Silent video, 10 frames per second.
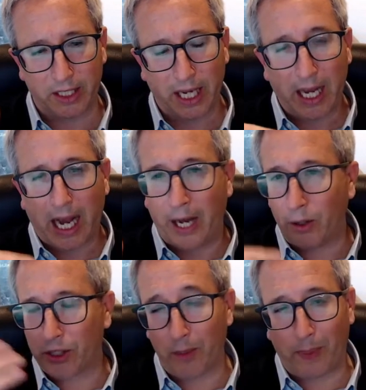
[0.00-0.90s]
and
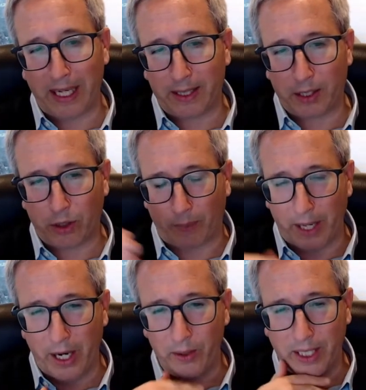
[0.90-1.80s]
also please drop a
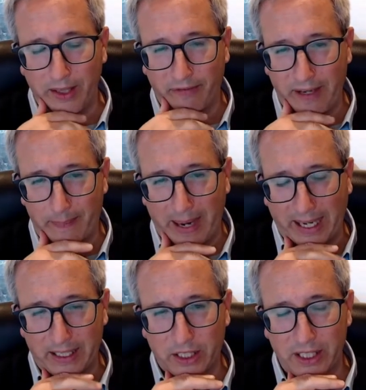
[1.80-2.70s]
note in the
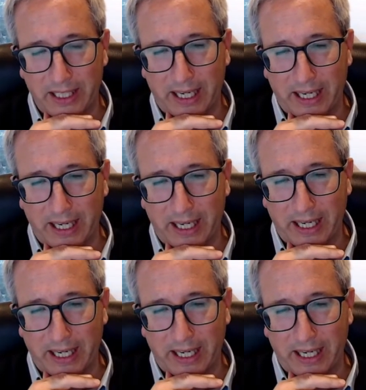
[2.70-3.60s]
feedback to say to us,
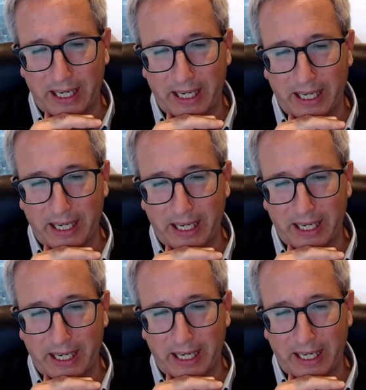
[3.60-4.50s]
I really want you
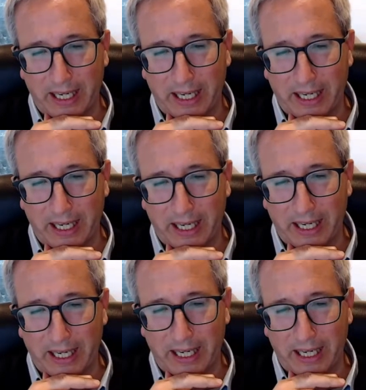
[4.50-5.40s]
to cover these
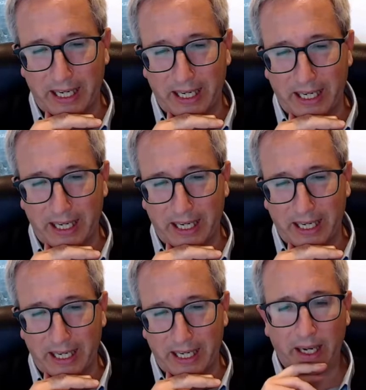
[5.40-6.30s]
topics in
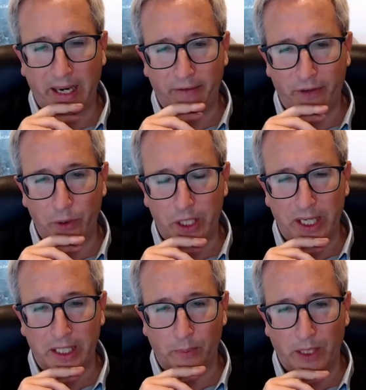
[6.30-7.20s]
future years,
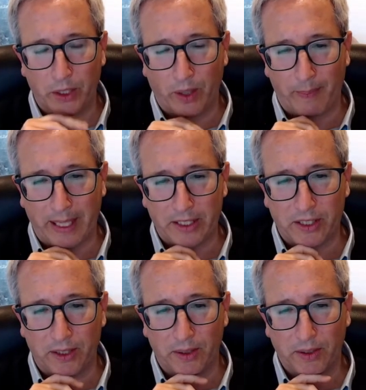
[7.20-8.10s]
and we'll do our best
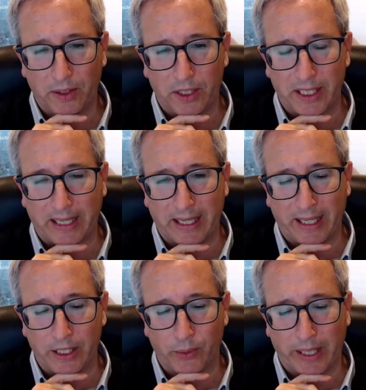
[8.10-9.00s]
to take that
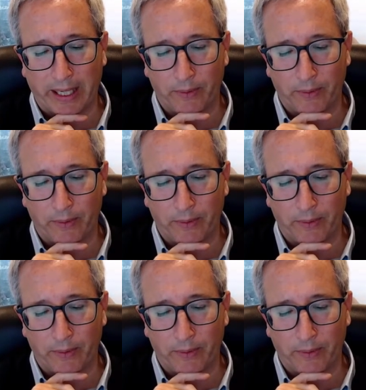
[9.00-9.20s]
into account.